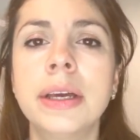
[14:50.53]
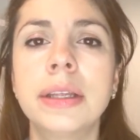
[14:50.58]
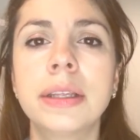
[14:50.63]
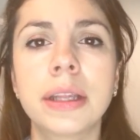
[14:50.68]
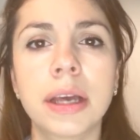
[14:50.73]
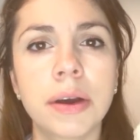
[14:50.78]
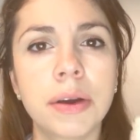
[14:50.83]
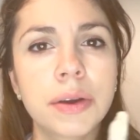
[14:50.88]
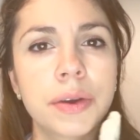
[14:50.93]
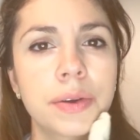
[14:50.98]

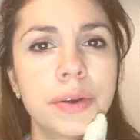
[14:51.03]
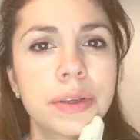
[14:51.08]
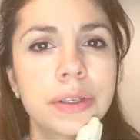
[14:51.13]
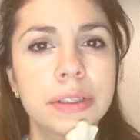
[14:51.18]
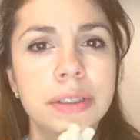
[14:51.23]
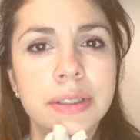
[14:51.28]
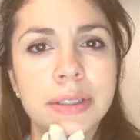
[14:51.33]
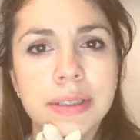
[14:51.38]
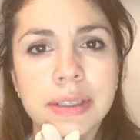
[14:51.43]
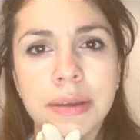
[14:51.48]
Now I'm going to
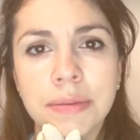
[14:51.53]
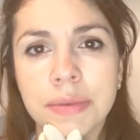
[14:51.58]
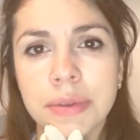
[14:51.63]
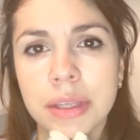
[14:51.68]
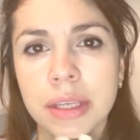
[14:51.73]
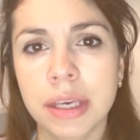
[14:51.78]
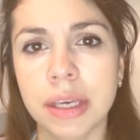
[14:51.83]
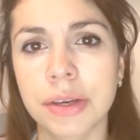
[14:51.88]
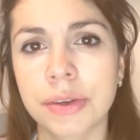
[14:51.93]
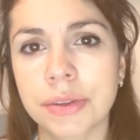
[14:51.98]
do the same
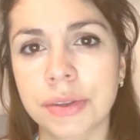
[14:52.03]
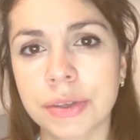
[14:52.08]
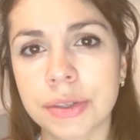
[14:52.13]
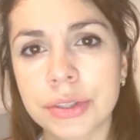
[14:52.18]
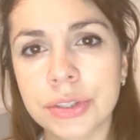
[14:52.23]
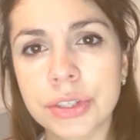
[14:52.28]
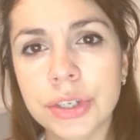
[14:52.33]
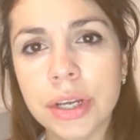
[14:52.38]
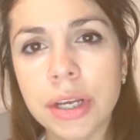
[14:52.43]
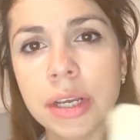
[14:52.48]
thing on your
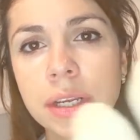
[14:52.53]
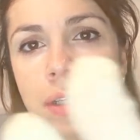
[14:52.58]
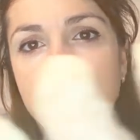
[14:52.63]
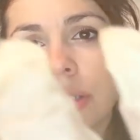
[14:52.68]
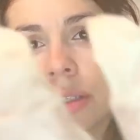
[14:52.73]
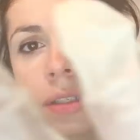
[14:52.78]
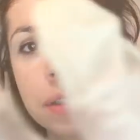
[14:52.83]
chin.